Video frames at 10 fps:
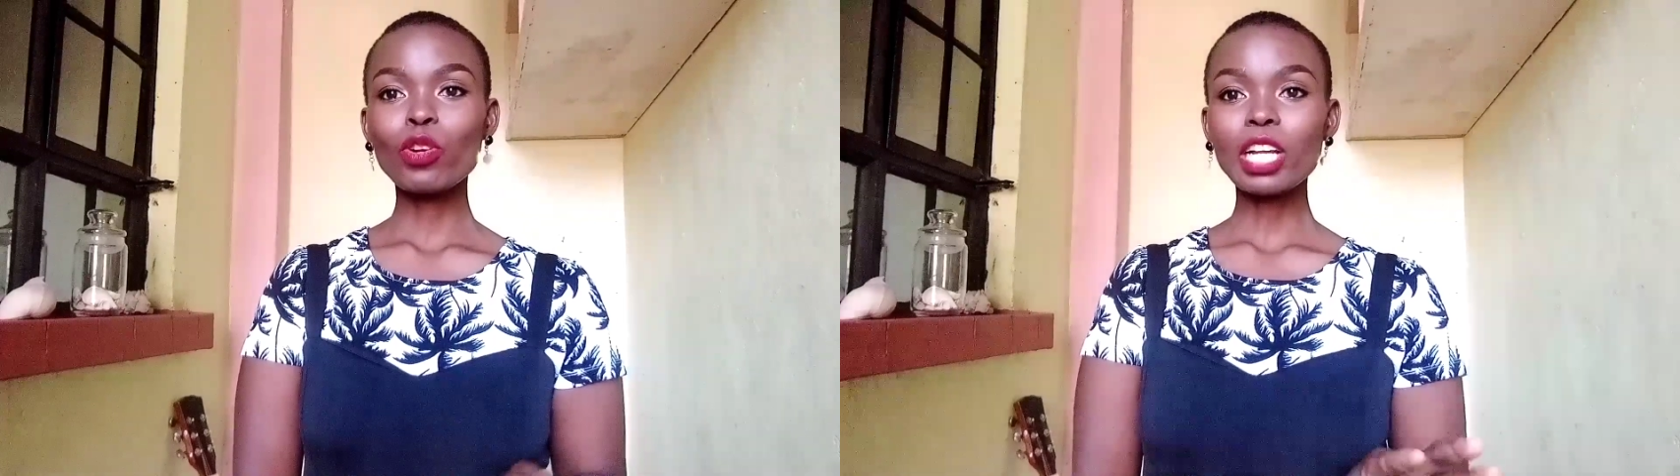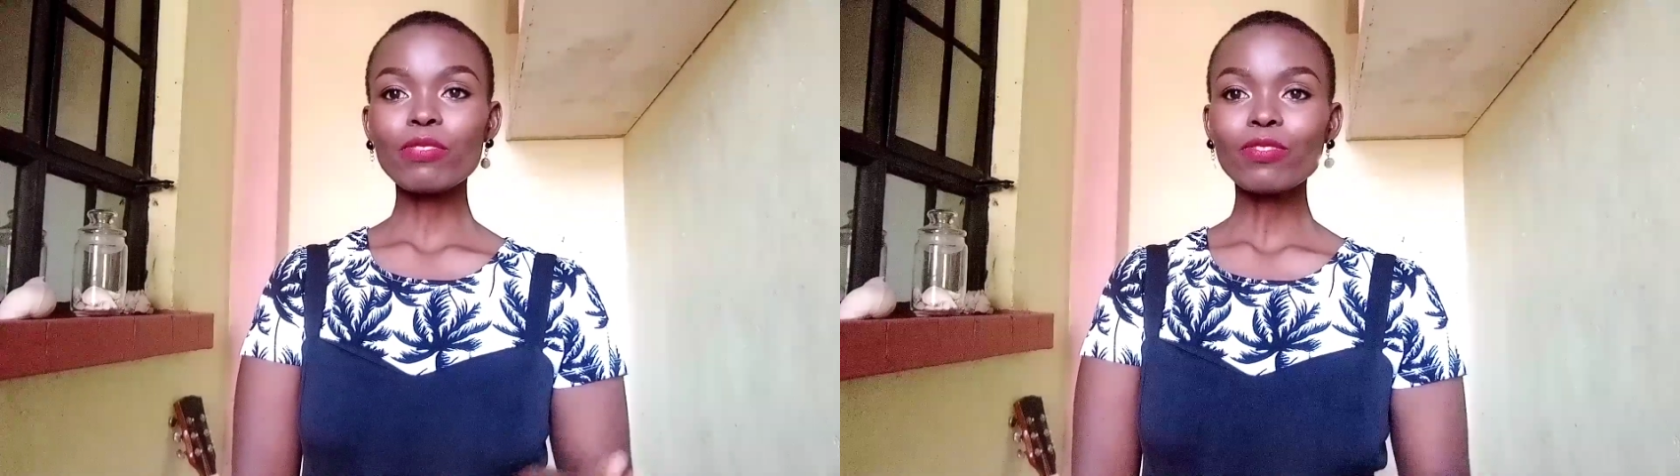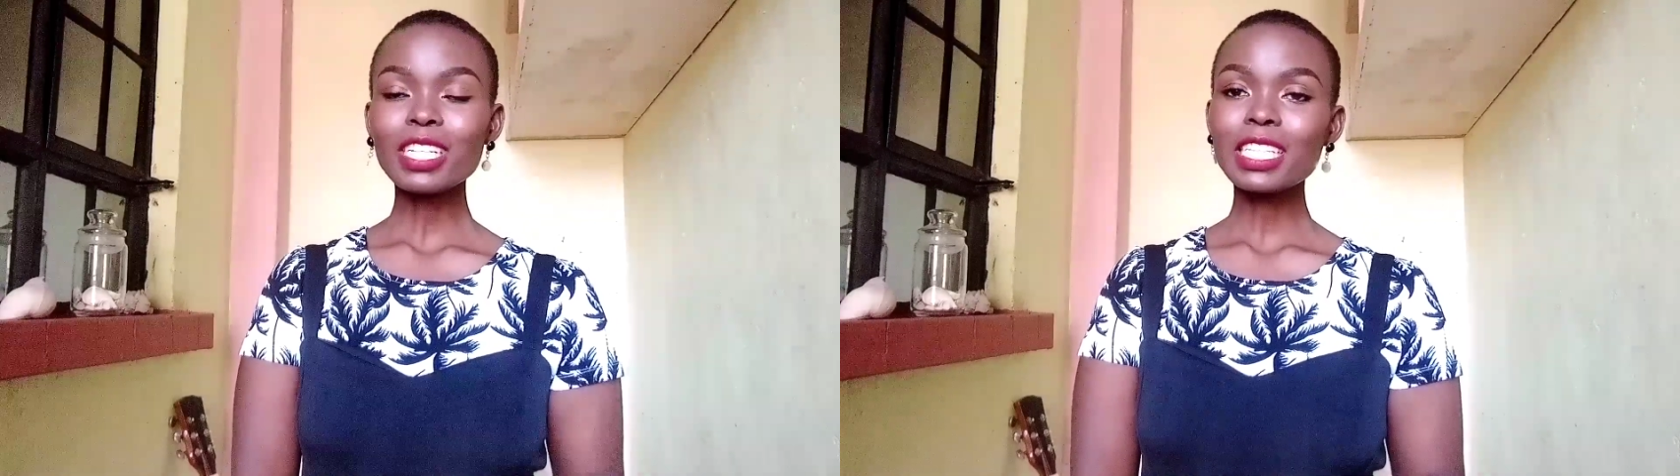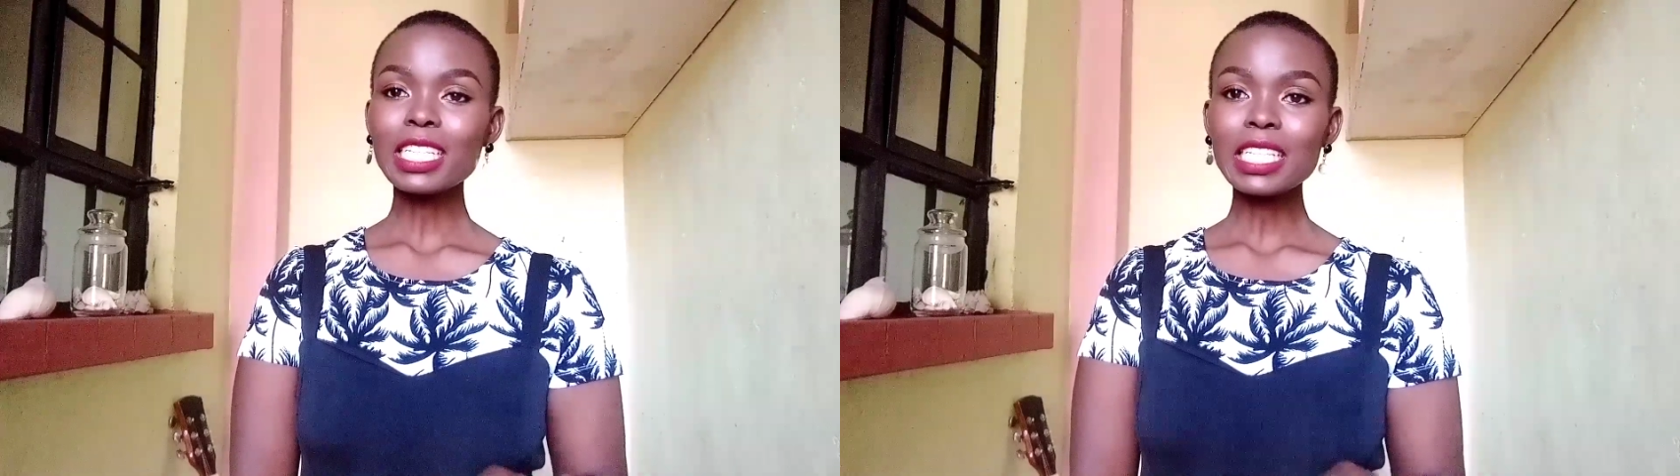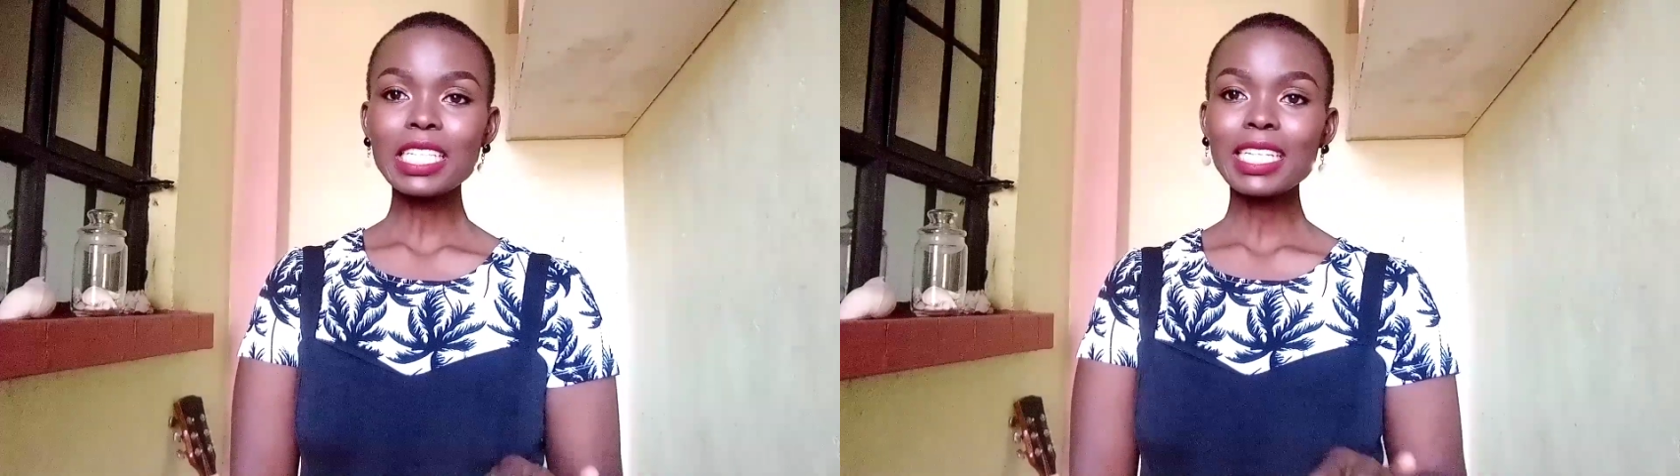on our feet
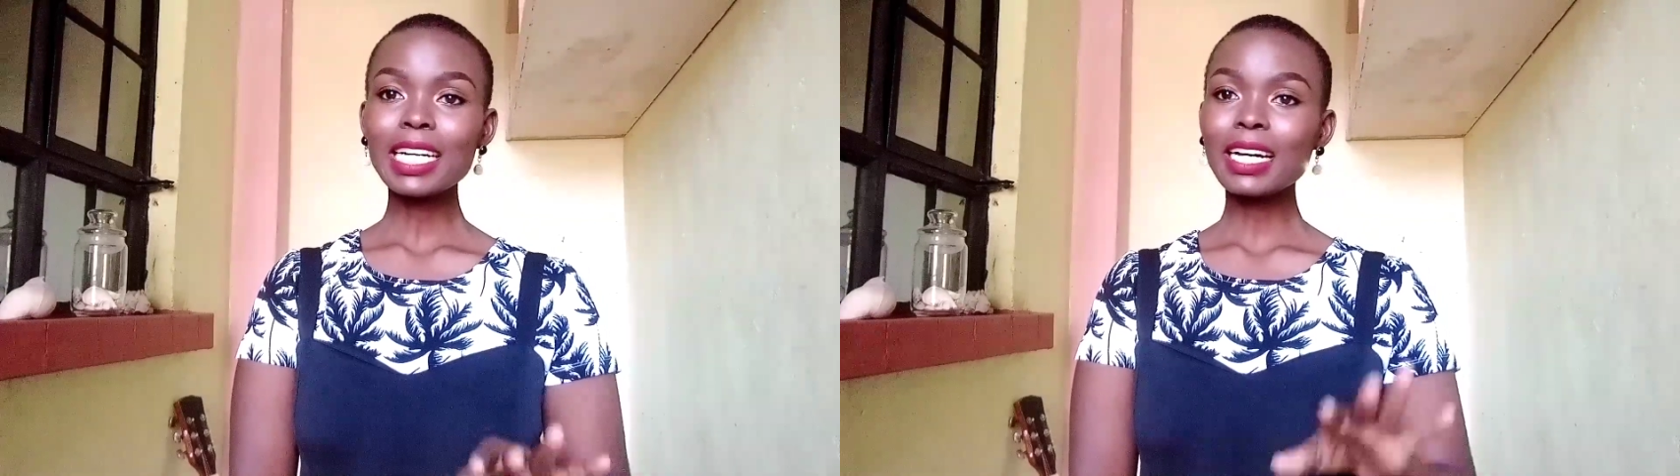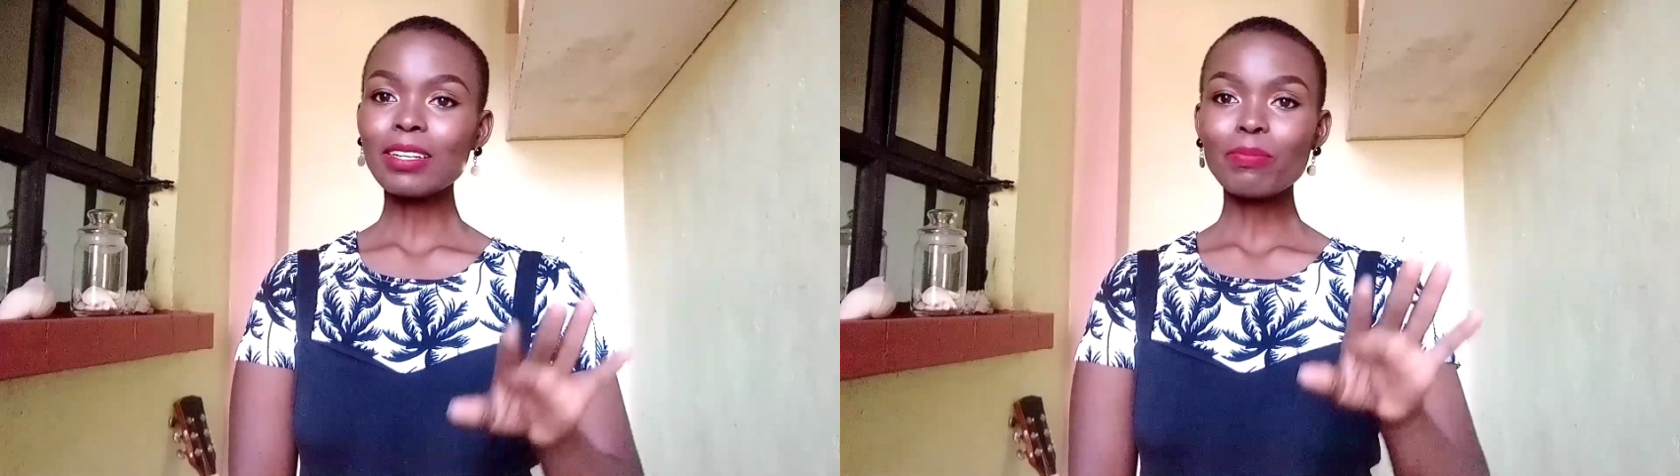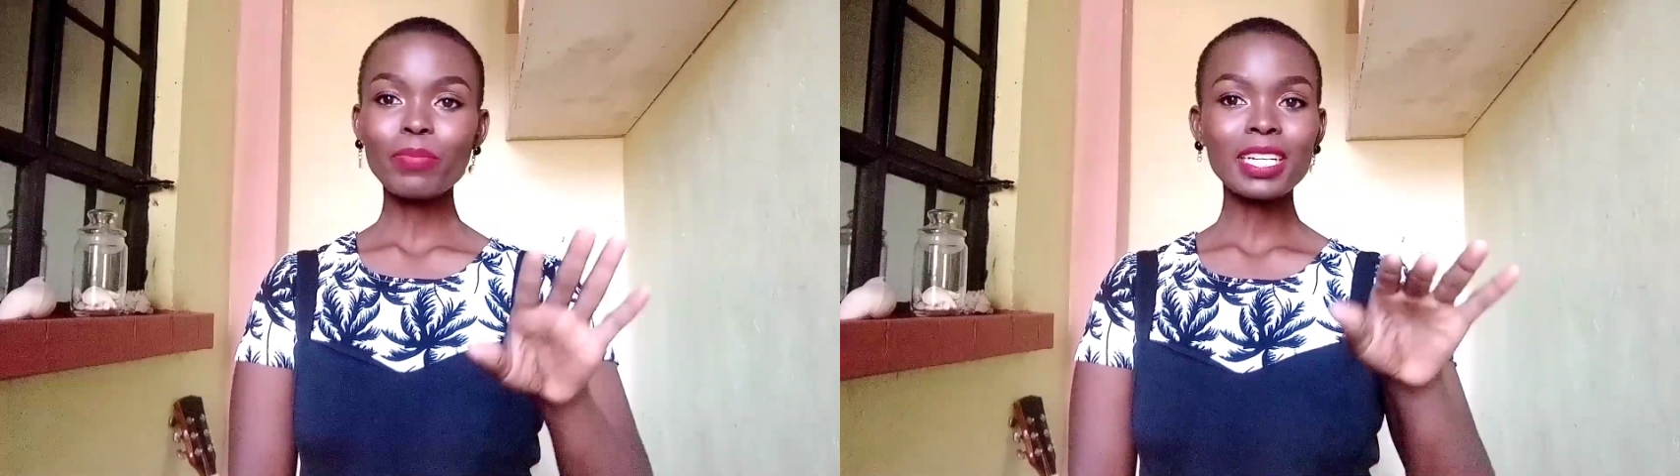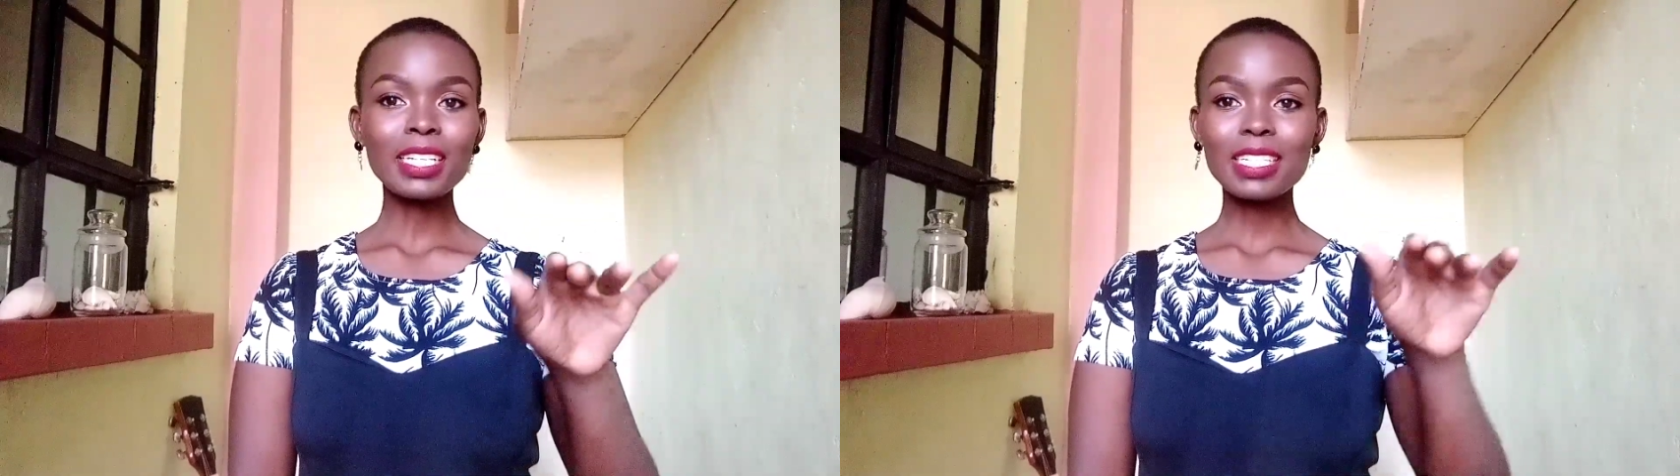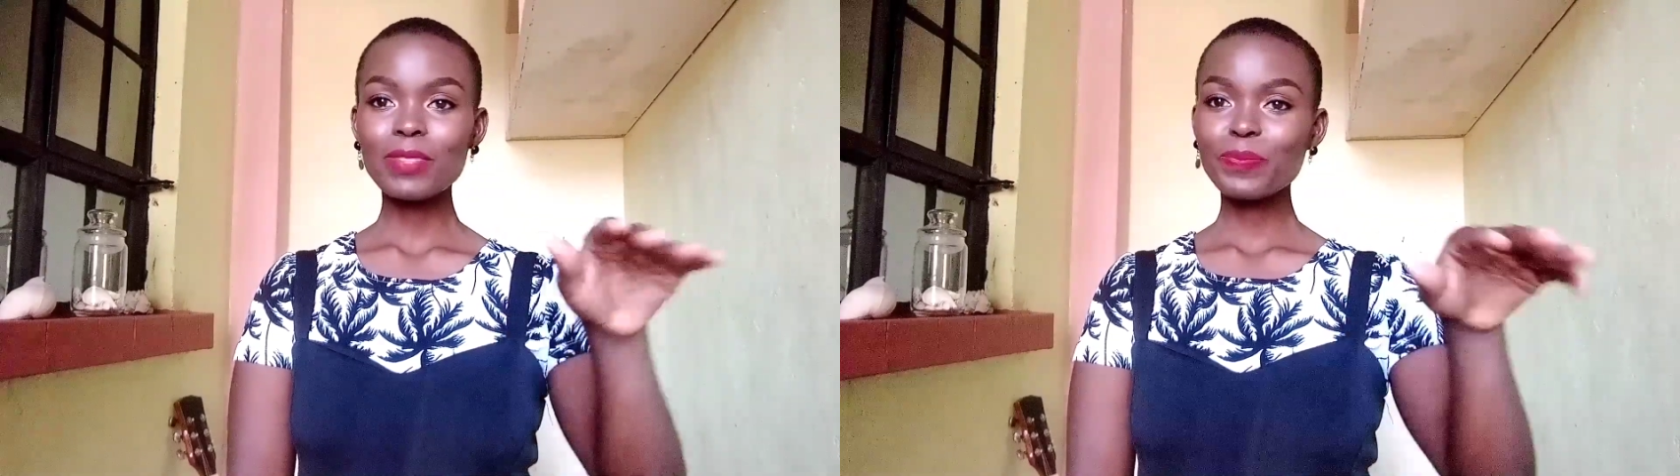this year,
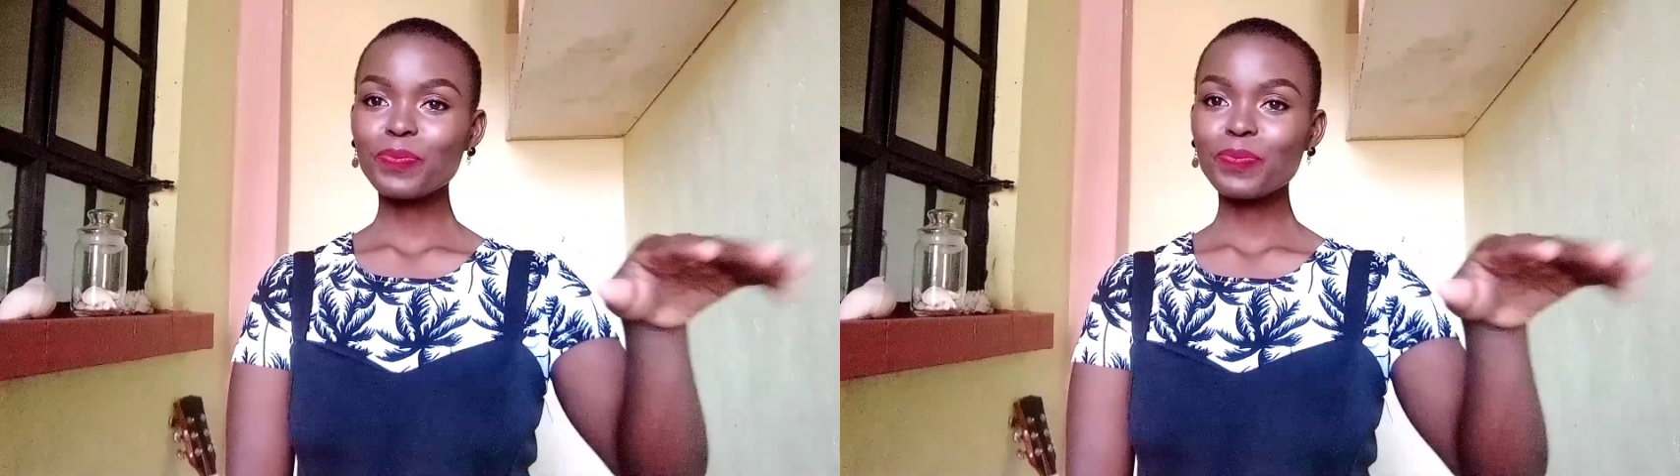please.